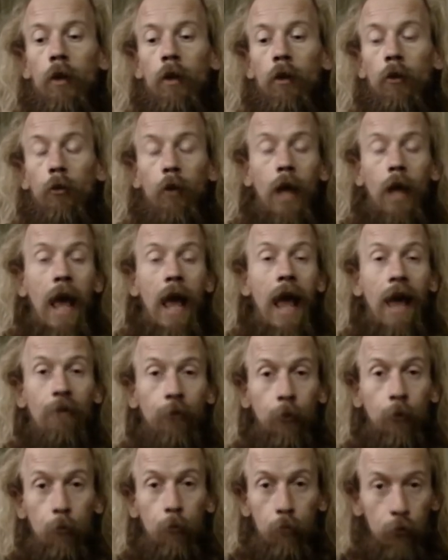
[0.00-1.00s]
You'll have
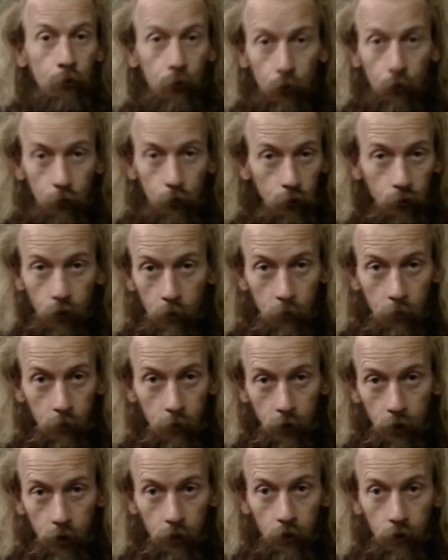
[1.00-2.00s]
to produce
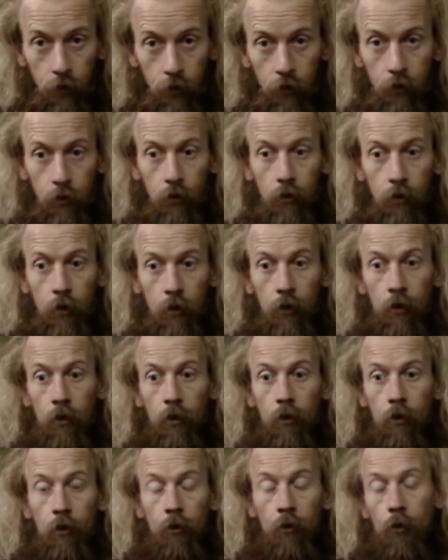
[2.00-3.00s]
something.
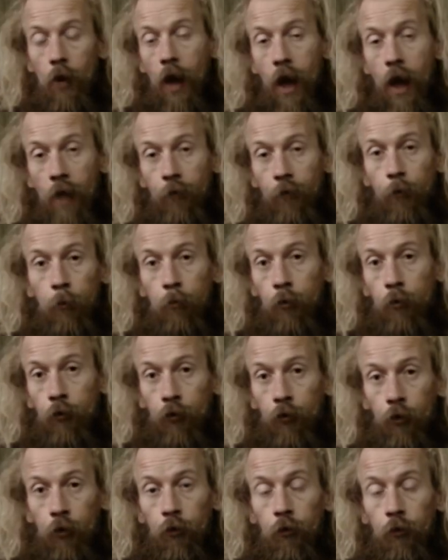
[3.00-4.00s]
You have to
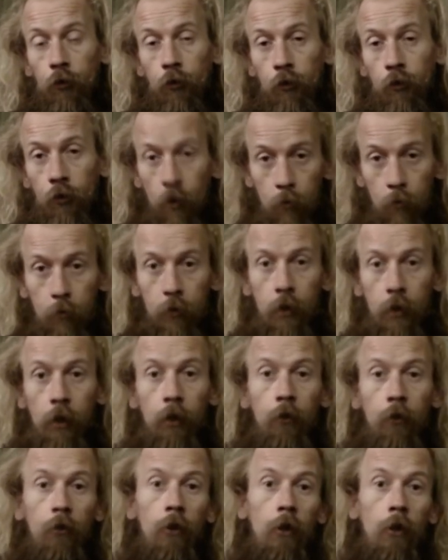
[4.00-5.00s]
produce
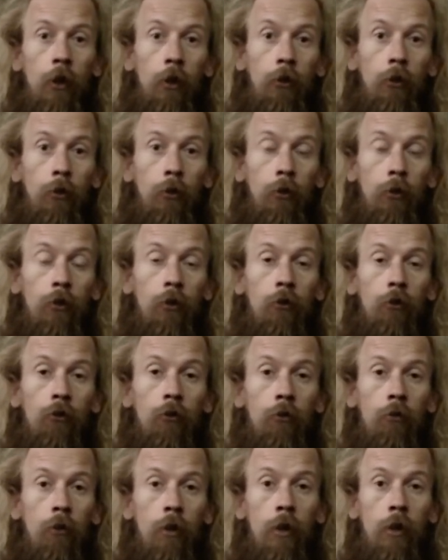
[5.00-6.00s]
something so that you can
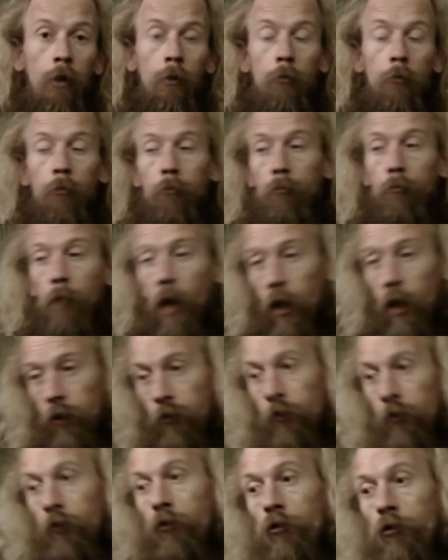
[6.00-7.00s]

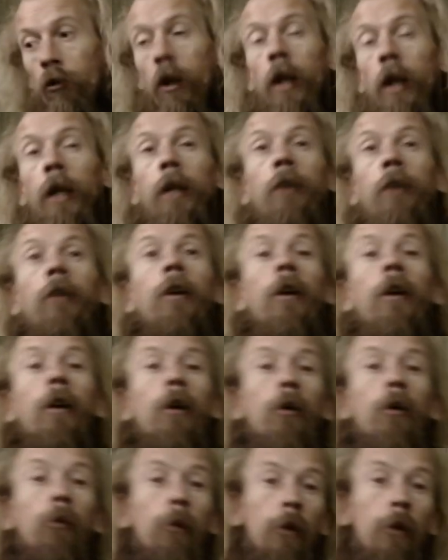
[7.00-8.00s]
barter trade
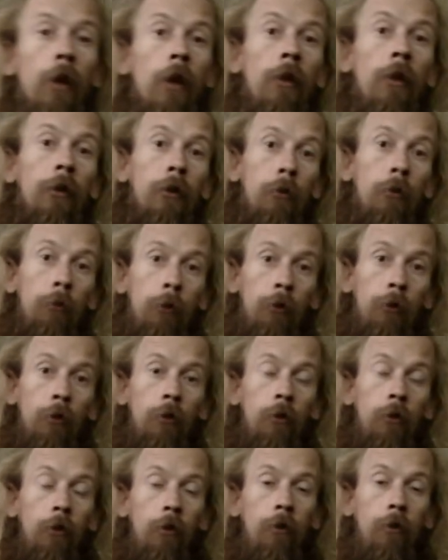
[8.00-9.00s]
with other
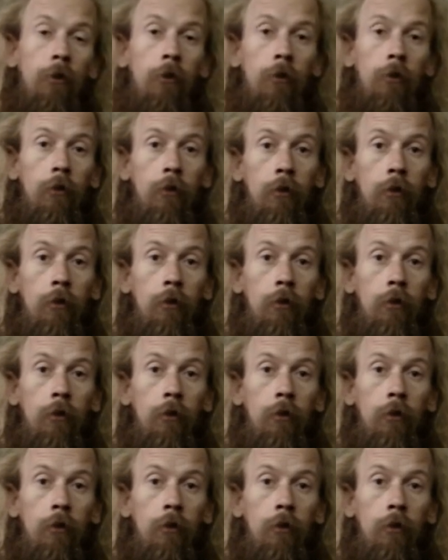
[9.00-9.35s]
communities.